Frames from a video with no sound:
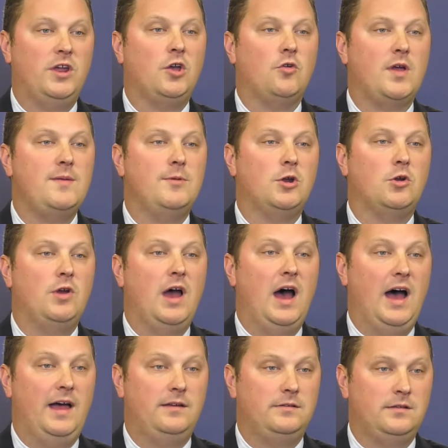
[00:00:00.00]
agreement or
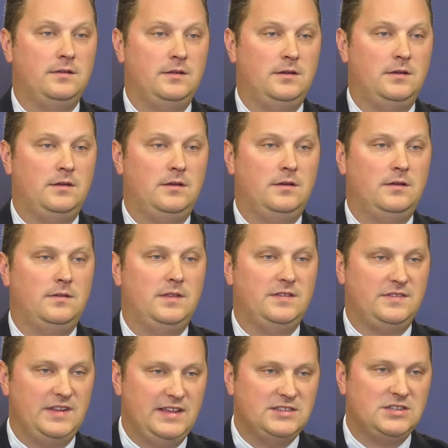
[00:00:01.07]
not,
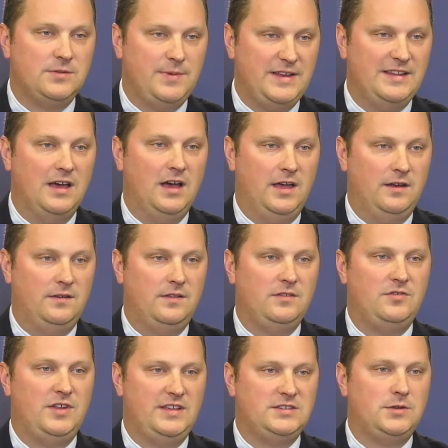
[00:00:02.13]
this needs to be done.
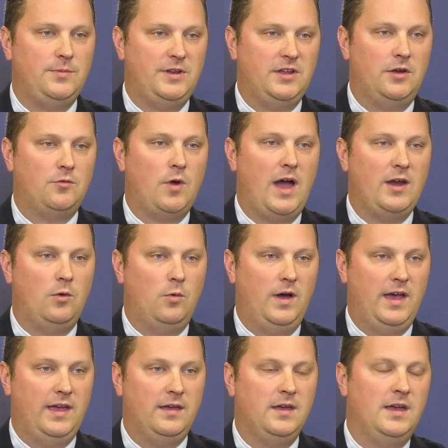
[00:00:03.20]
This needs to be done right
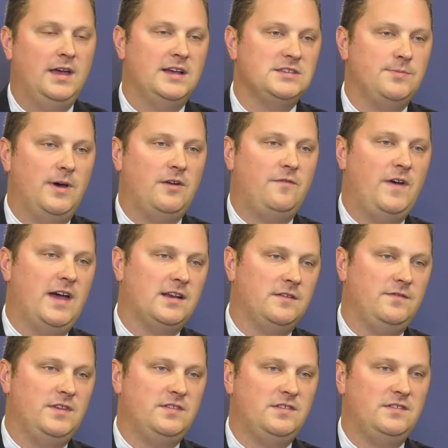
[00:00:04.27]
away. As a matter of fact,
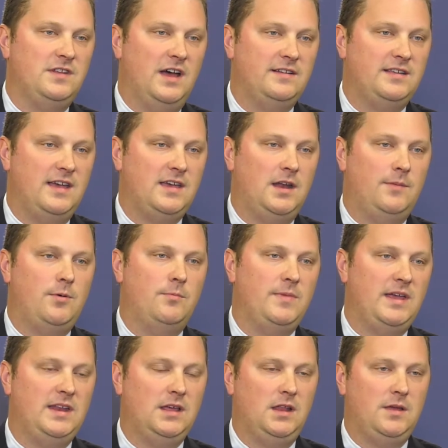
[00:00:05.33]
if this is not taken up
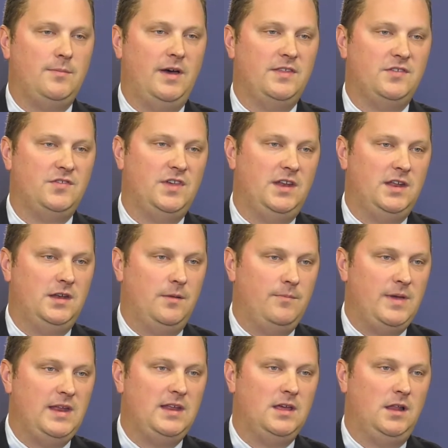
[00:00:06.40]
immediately by the Senate and
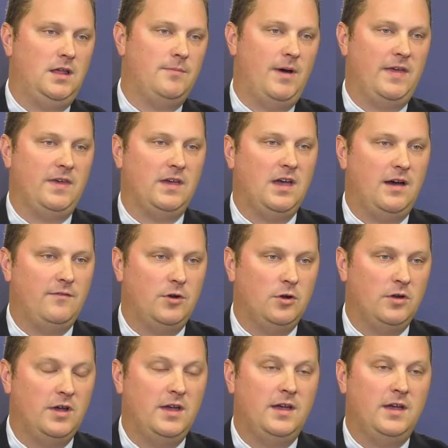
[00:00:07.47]
immediately by the governor,